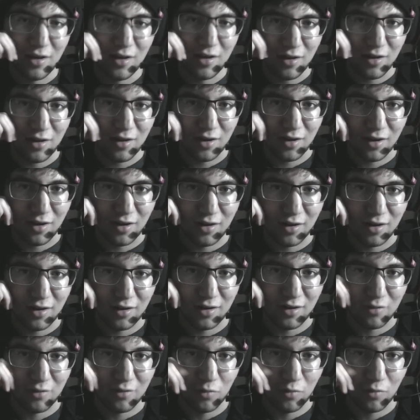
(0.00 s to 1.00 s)
are
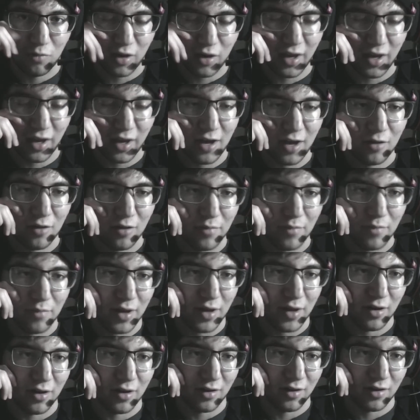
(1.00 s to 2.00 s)
working out
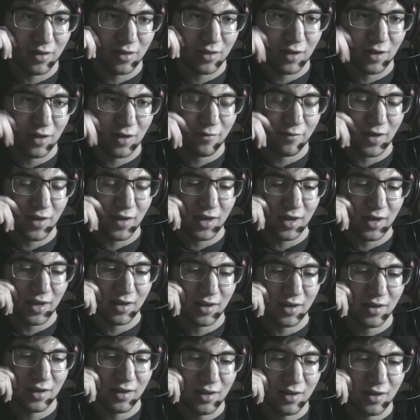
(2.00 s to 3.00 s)
better than if
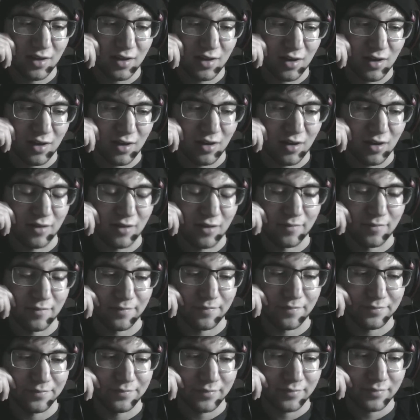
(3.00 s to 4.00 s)
I um,
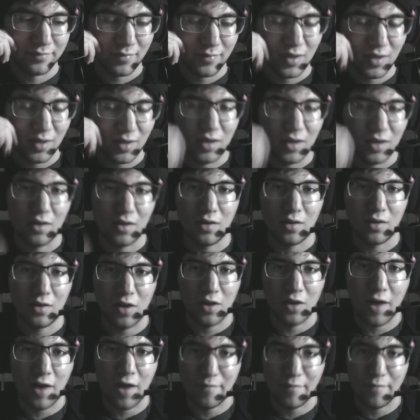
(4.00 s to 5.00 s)

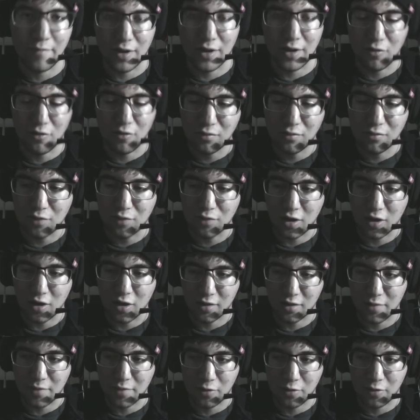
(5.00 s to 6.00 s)
have my own blog
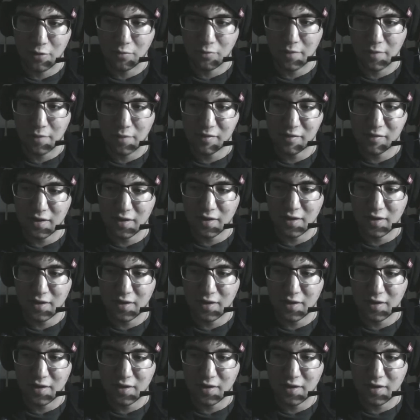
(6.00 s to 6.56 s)
on my own website